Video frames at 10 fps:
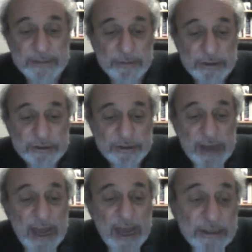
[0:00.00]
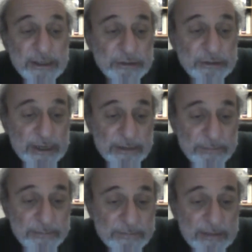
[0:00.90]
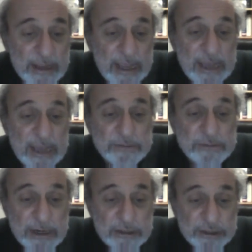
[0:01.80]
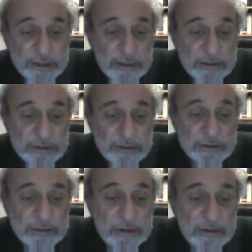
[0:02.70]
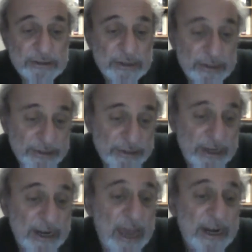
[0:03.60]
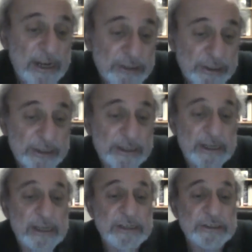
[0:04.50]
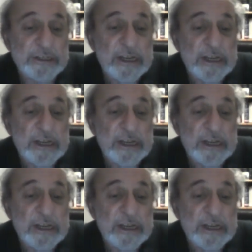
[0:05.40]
monastery, unknown to him, his manager allegedly is